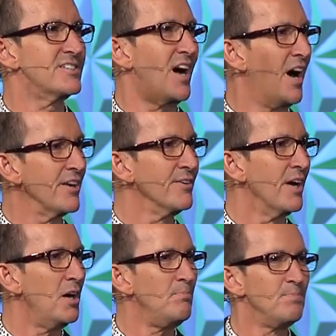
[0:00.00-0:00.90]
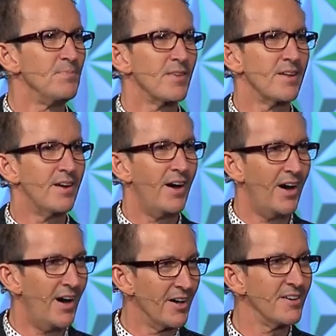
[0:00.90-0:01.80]
It's honor up,
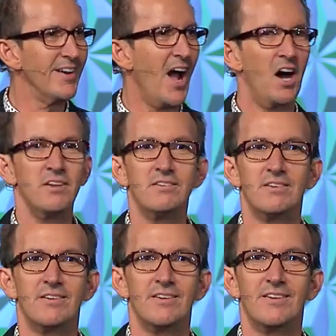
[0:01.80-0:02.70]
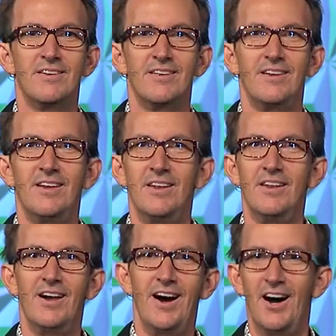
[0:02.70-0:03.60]
honor down,
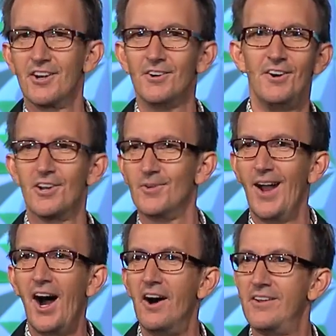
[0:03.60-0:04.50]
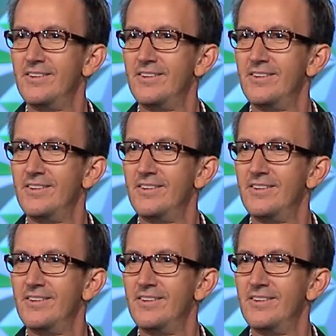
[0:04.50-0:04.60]
and honor all around.